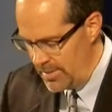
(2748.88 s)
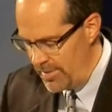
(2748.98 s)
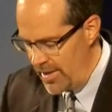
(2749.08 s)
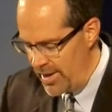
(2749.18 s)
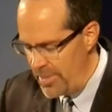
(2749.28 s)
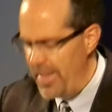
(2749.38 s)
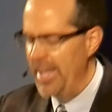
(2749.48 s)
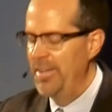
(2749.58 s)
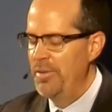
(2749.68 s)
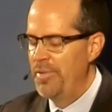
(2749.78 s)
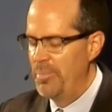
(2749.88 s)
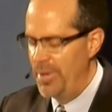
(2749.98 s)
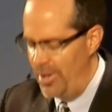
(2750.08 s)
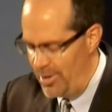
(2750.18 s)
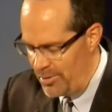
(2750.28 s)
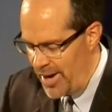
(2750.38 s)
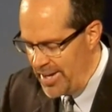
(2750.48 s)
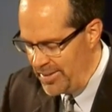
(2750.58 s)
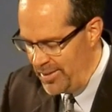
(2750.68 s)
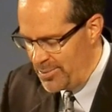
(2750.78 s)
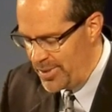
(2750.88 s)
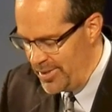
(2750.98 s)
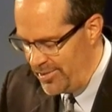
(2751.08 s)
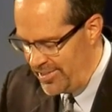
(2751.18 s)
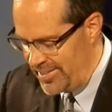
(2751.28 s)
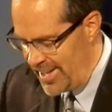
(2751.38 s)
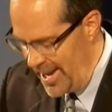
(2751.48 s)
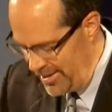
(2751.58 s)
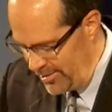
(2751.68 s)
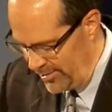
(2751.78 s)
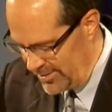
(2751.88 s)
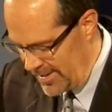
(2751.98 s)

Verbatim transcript: Father, I thank you for Paul writing these words to Titus.